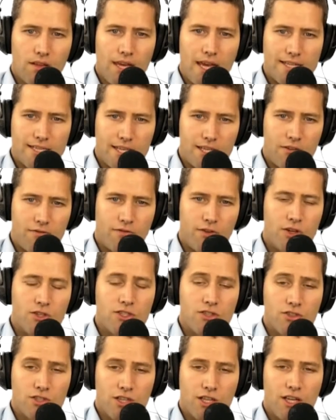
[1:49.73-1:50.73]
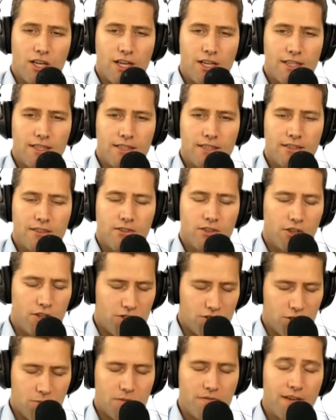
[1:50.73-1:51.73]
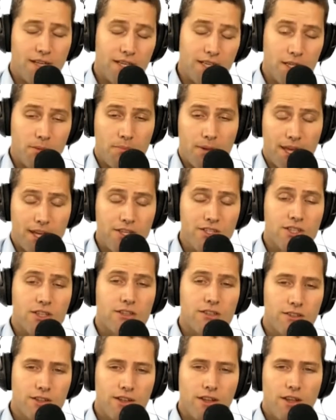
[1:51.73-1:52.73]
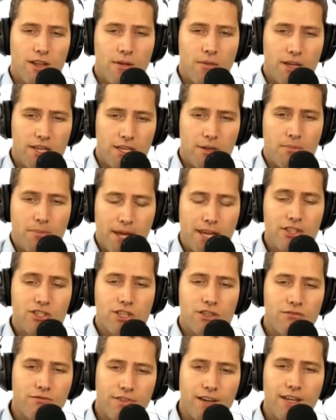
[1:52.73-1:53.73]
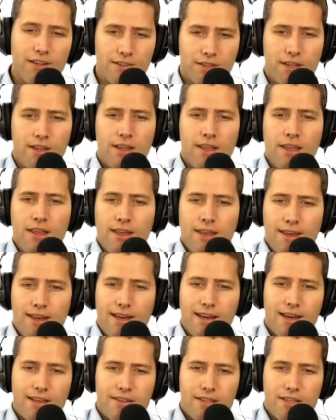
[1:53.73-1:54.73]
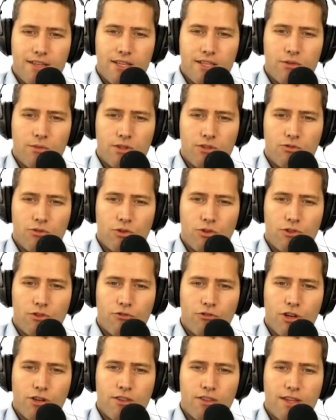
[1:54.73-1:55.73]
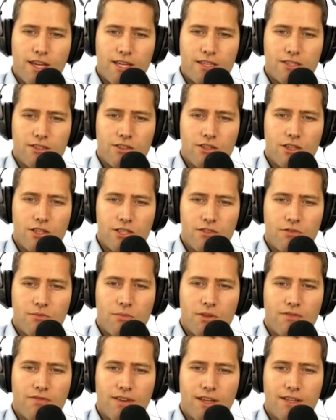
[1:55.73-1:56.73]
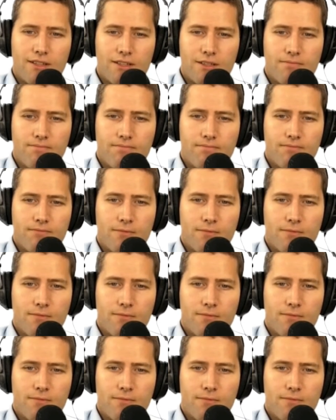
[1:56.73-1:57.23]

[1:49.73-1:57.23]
as at the 1st of July, not the super fund, in your pension fund, then you need to withdraw $3,000 from your fund.